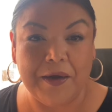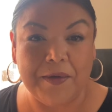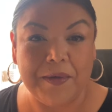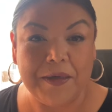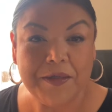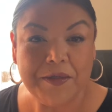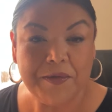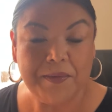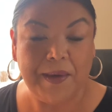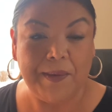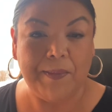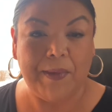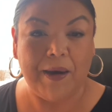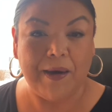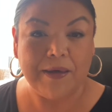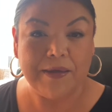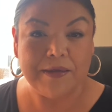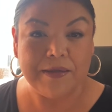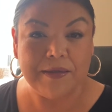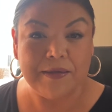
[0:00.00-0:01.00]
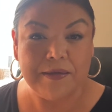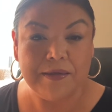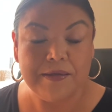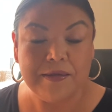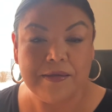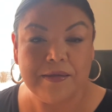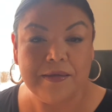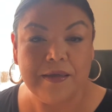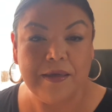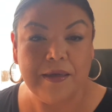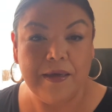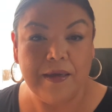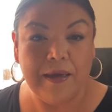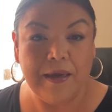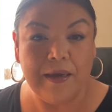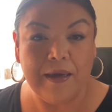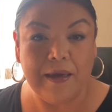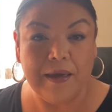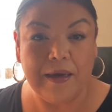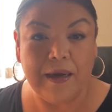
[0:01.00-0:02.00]
I do my moccasins,
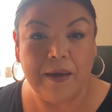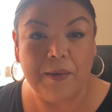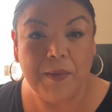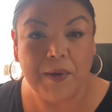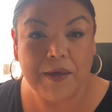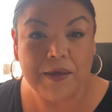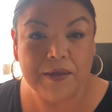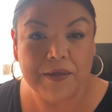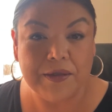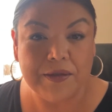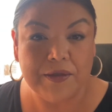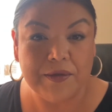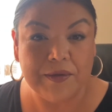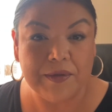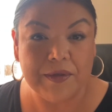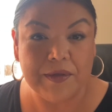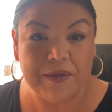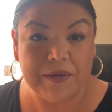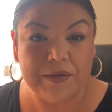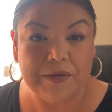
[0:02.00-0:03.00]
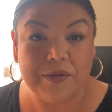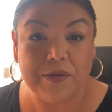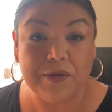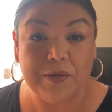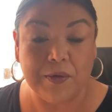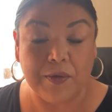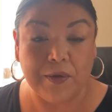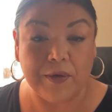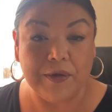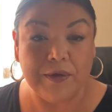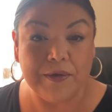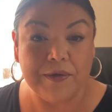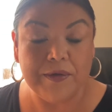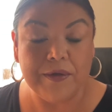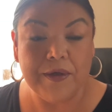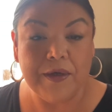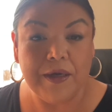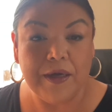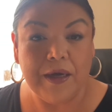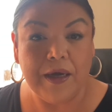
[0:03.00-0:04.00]
and I wanted to do a little tutorial.
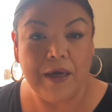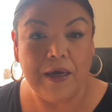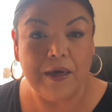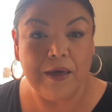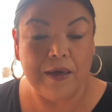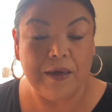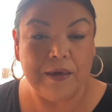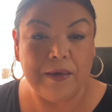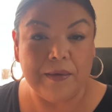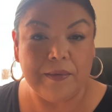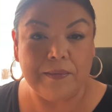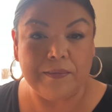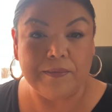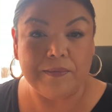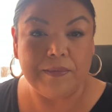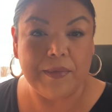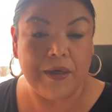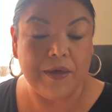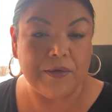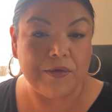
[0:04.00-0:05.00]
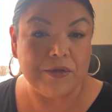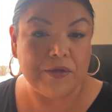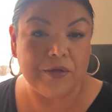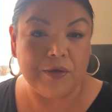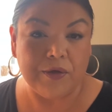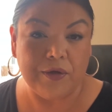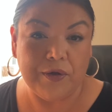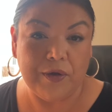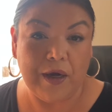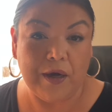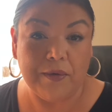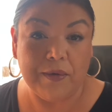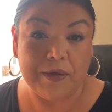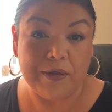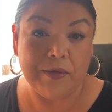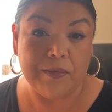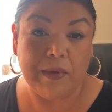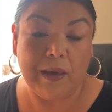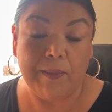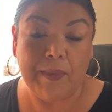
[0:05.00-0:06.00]
I'll show you how I
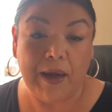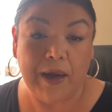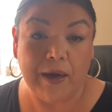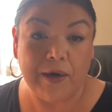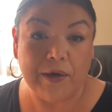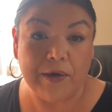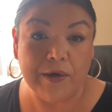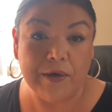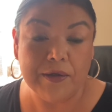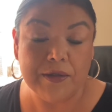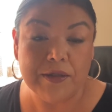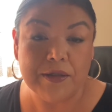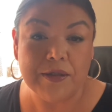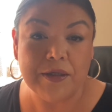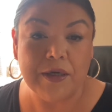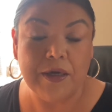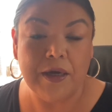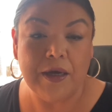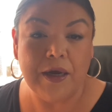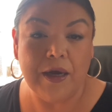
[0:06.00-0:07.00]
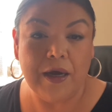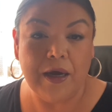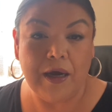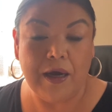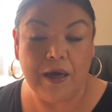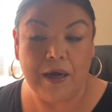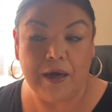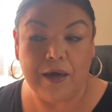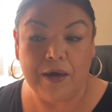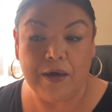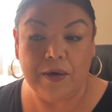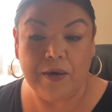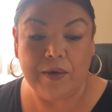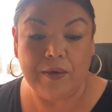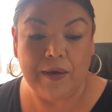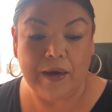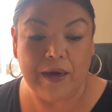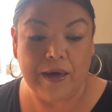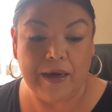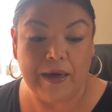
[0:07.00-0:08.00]
do my patterns,
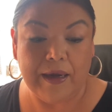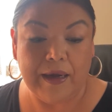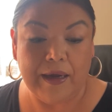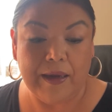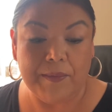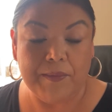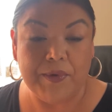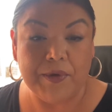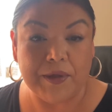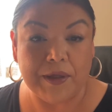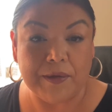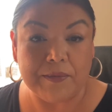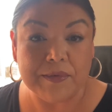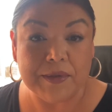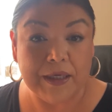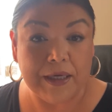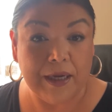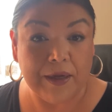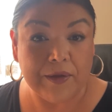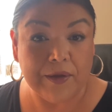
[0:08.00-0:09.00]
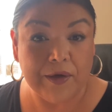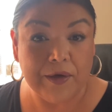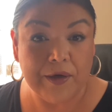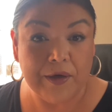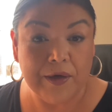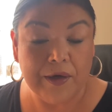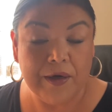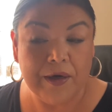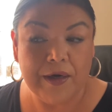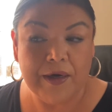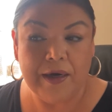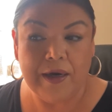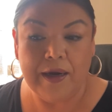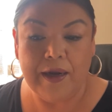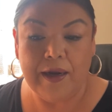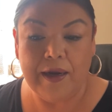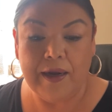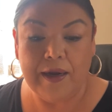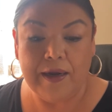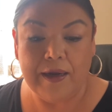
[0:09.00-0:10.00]
how I put them together,
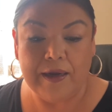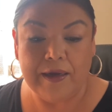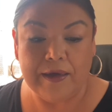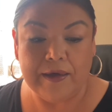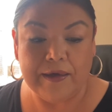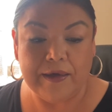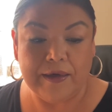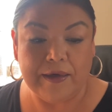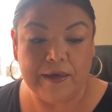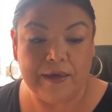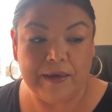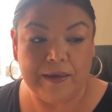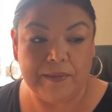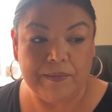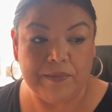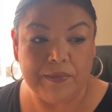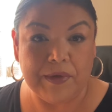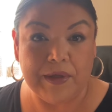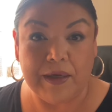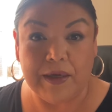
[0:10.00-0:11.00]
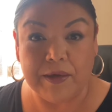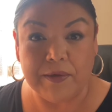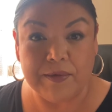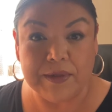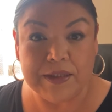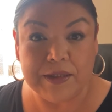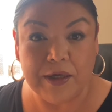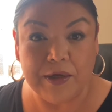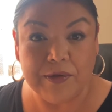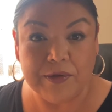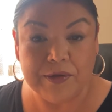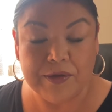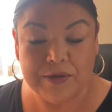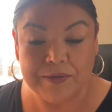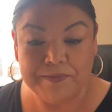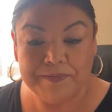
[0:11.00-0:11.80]
and the end result.